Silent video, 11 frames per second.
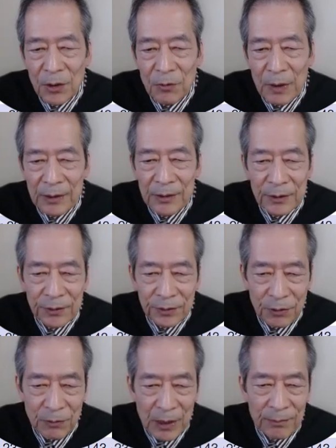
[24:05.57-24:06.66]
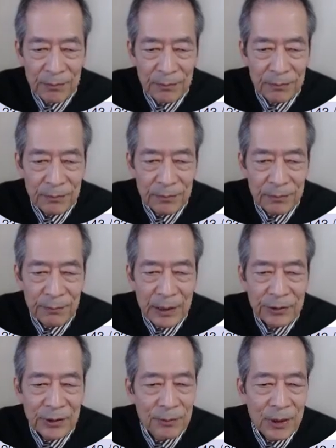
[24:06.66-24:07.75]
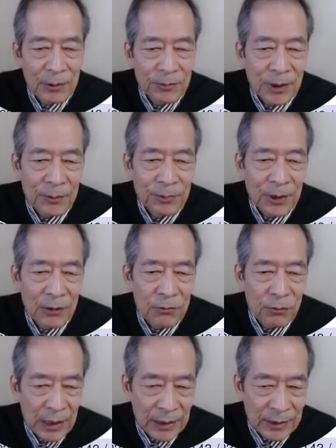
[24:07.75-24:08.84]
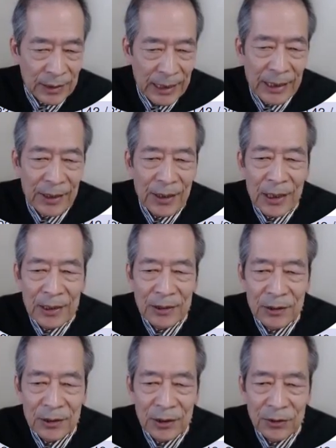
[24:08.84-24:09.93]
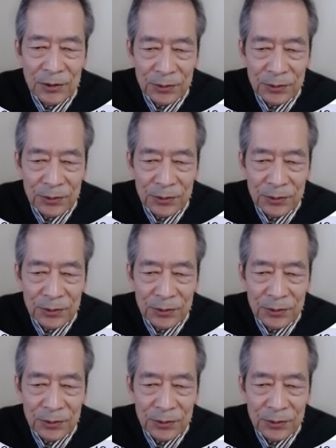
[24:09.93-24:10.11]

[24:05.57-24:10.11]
this E1, must have some type tau 1, and then E2